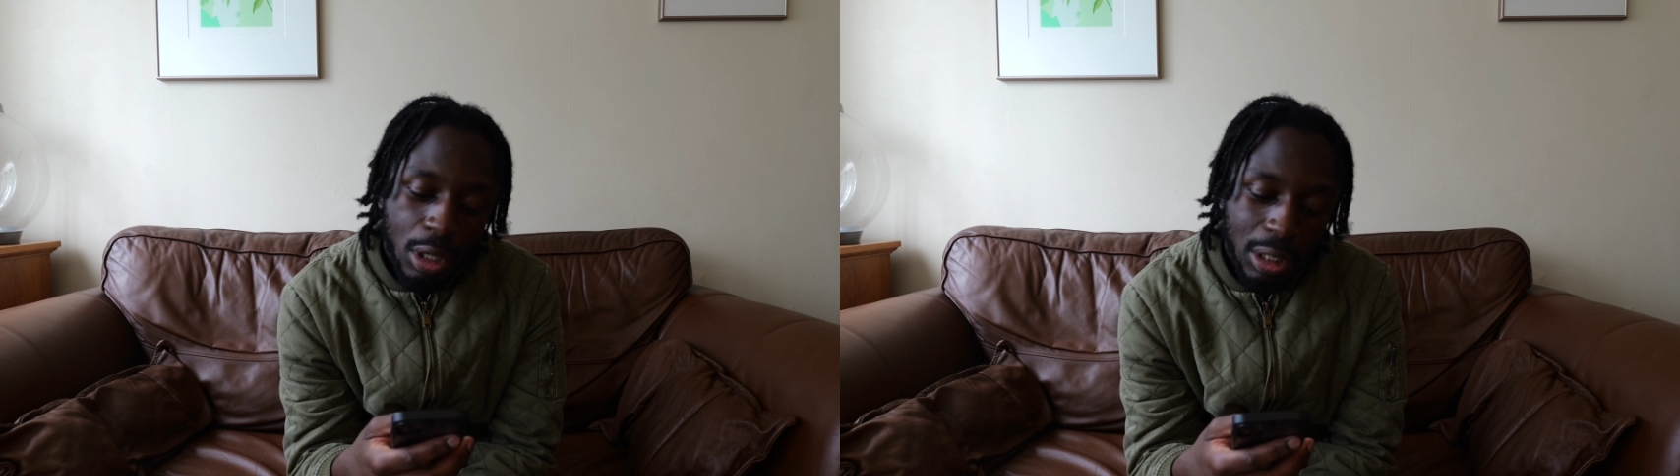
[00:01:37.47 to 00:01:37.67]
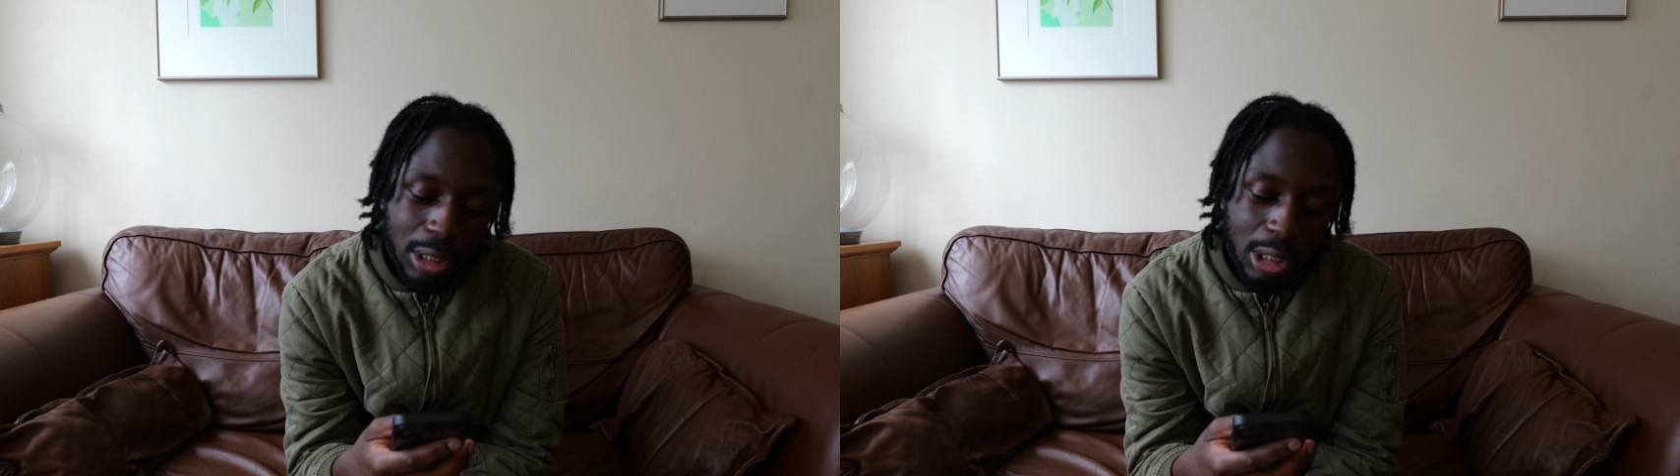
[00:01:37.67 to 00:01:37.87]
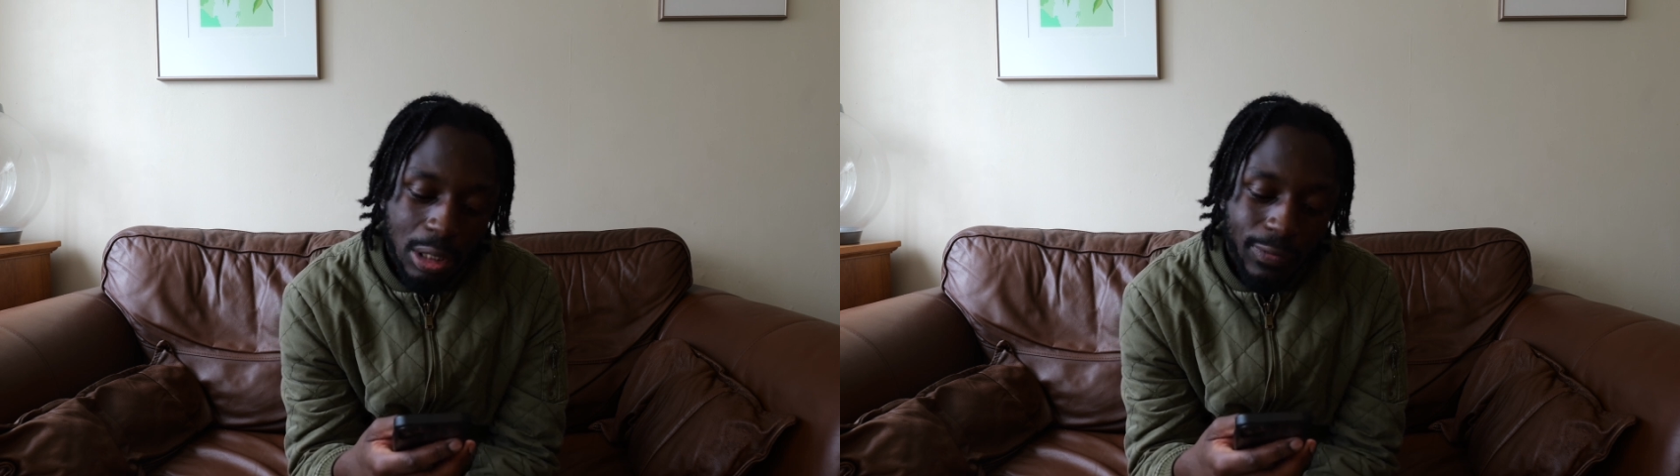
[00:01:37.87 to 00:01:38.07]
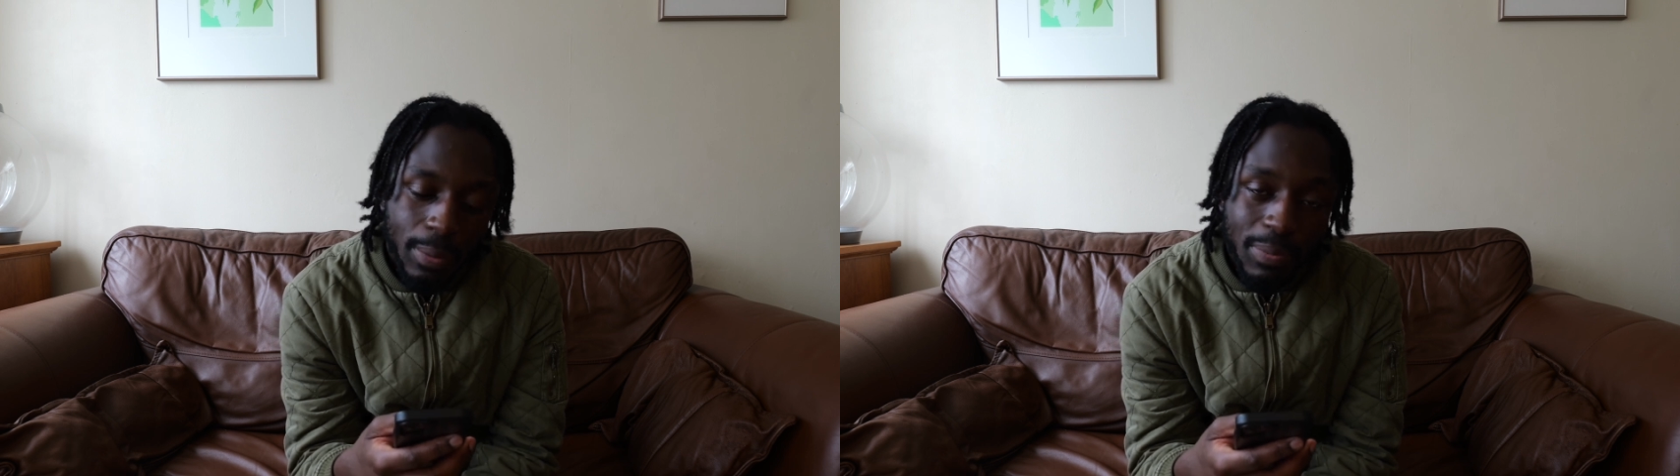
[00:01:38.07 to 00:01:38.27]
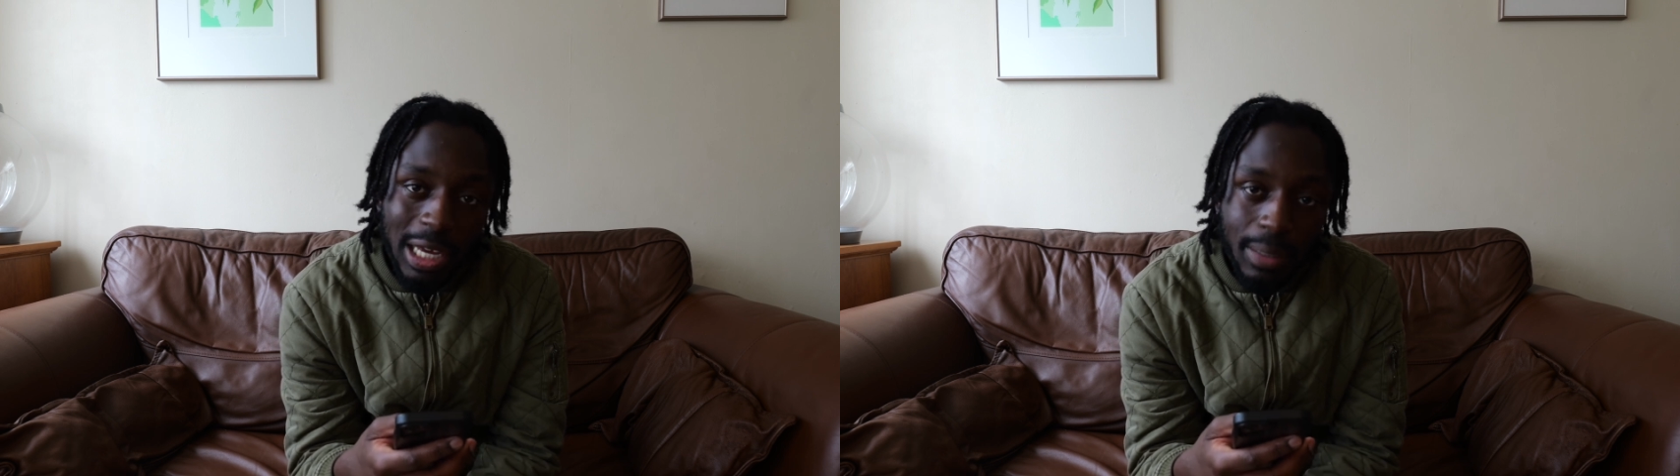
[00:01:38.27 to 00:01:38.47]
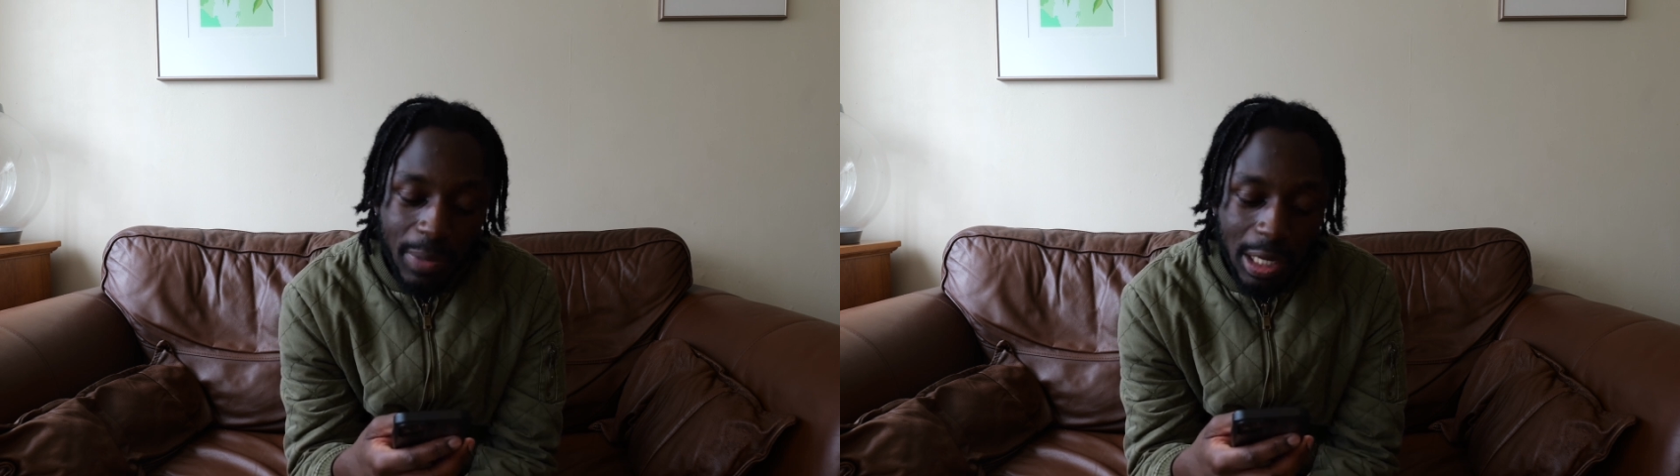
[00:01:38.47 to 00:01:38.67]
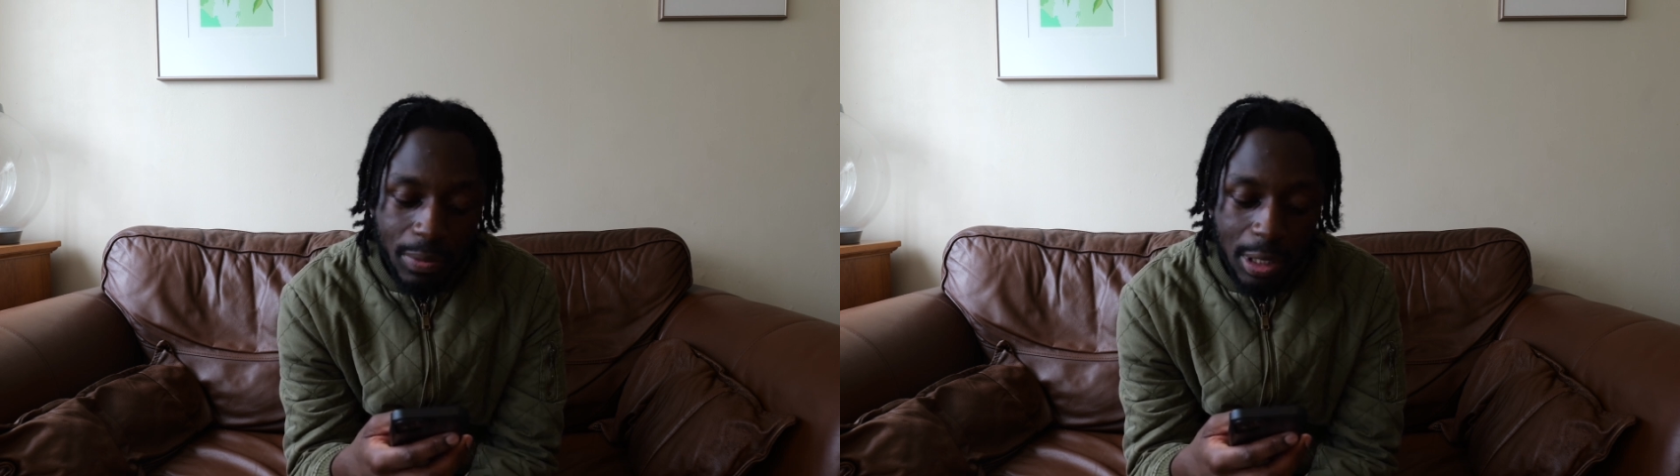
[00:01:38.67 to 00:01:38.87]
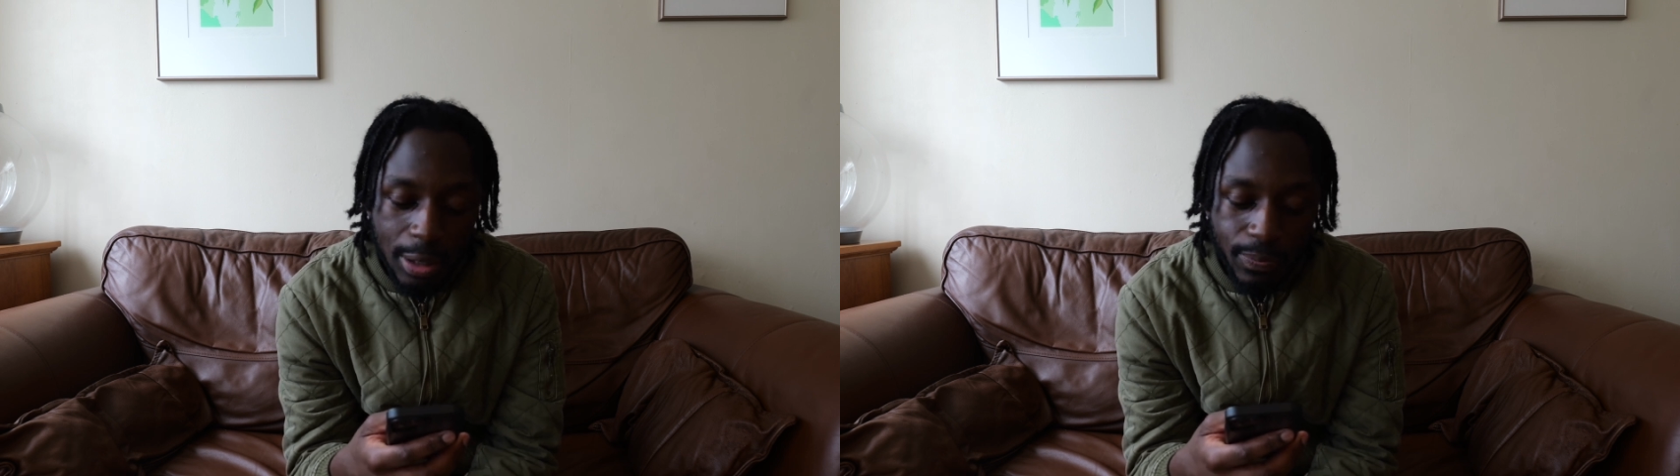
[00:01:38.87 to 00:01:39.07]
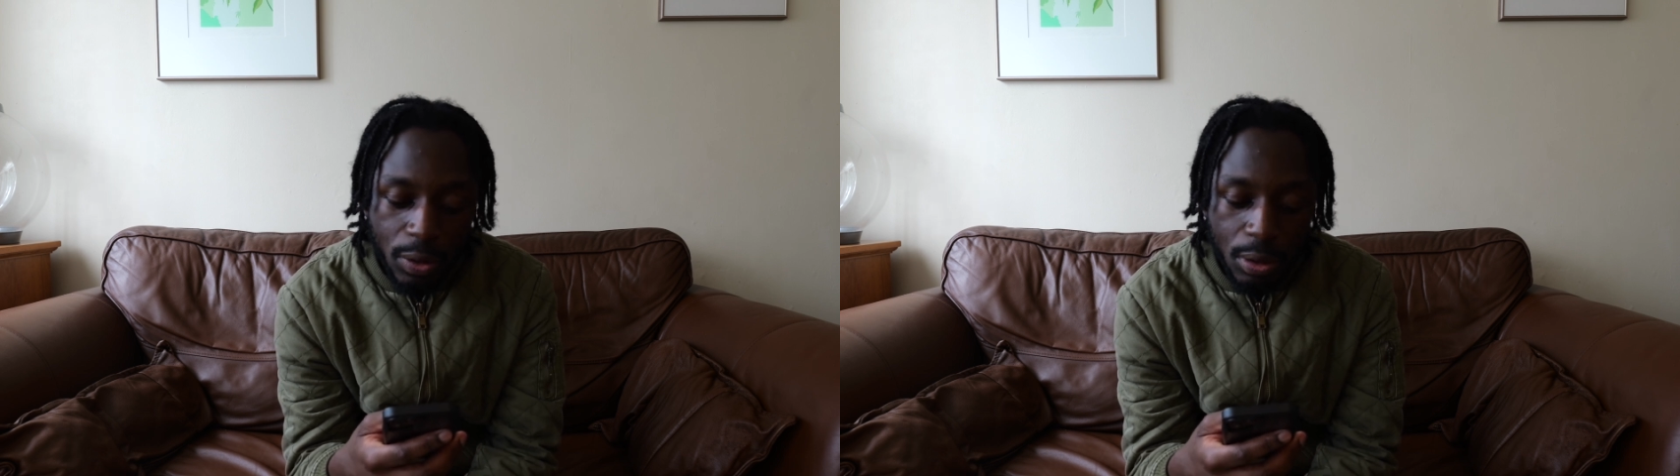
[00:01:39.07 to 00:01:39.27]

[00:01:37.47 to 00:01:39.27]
conditions for black babies.